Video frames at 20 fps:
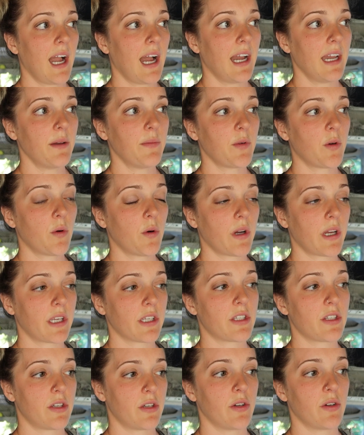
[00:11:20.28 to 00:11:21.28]
I am
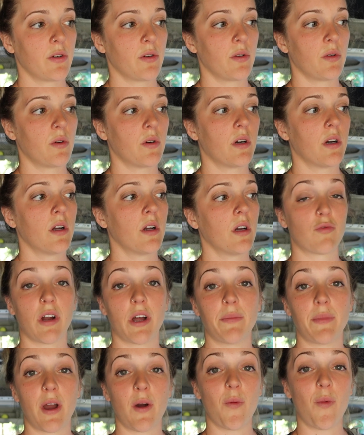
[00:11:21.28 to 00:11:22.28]
going to
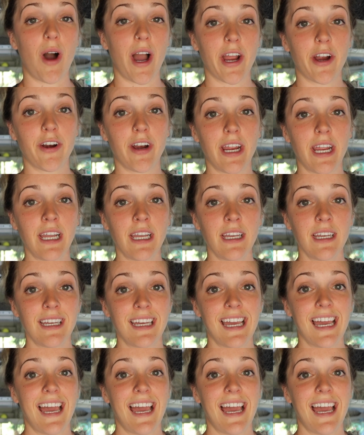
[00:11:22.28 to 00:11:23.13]
run my wiring.